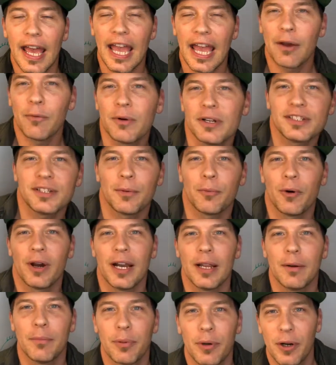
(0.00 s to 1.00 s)
Hey, what's up,
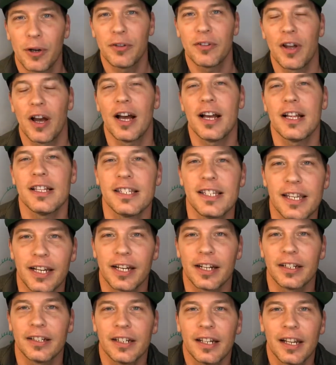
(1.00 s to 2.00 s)
wedding pros? Hans
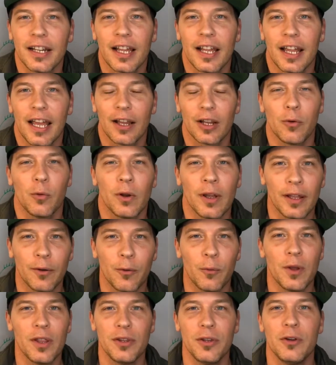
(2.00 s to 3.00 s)
here
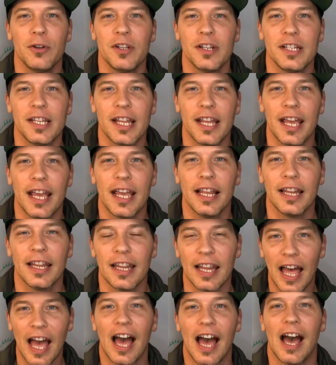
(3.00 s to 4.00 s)
with you today
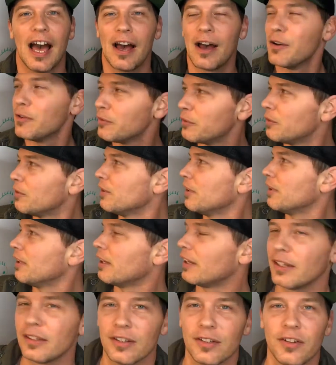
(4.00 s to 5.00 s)
live
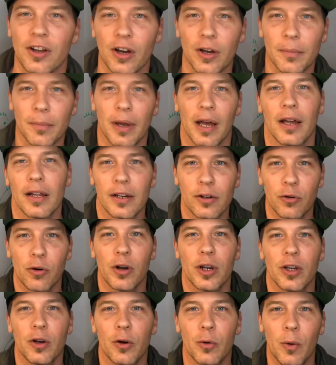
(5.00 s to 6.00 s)
to talk about
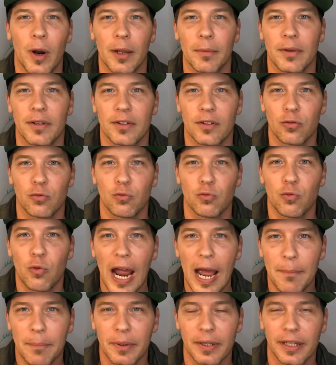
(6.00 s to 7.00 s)
growing your wedding business
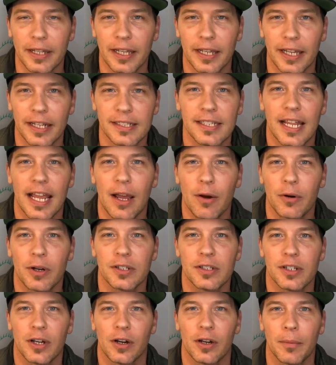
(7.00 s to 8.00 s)
rapidly. And today I
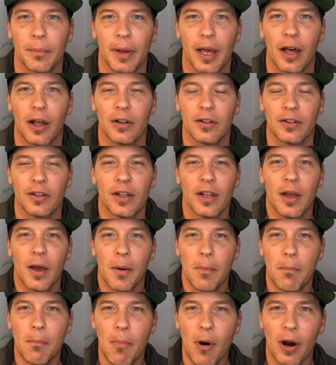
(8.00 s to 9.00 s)
want to talk about
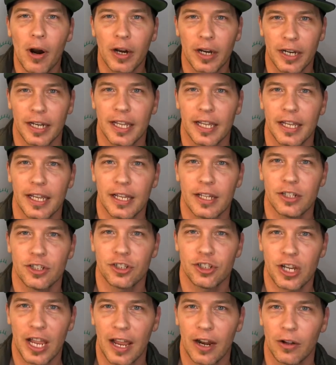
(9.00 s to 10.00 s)
marketing
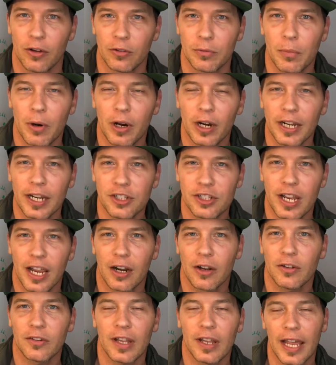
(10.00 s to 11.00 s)
channels, marketing
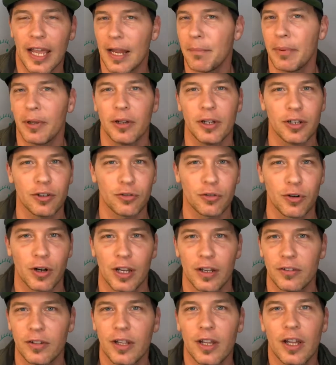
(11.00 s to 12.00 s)
channels and building
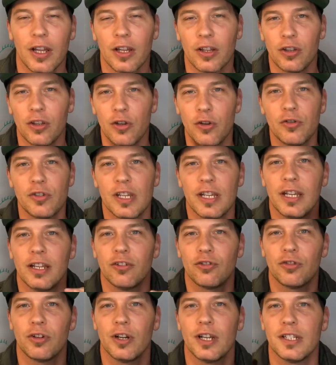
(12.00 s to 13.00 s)
trust
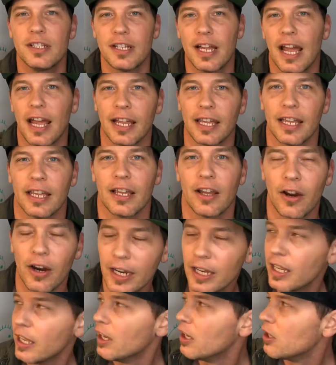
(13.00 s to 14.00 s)
using trust stacking. All right.